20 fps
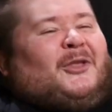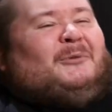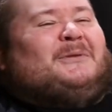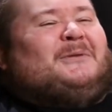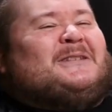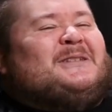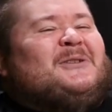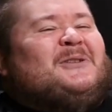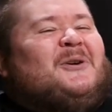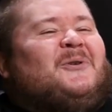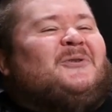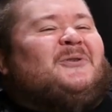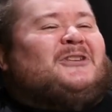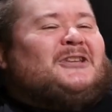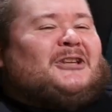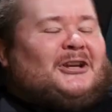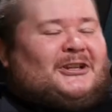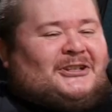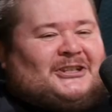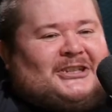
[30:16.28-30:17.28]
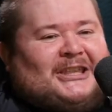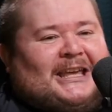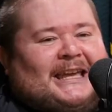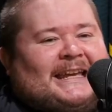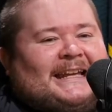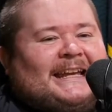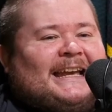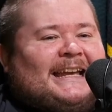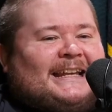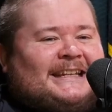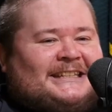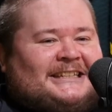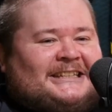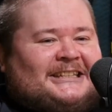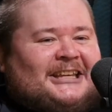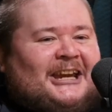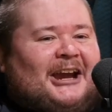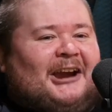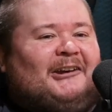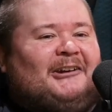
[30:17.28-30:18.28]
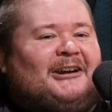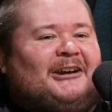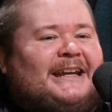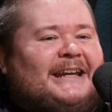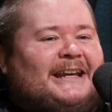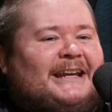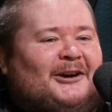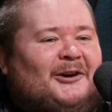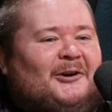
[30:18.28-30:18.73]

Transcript: There was no such thing as Cherry Coke.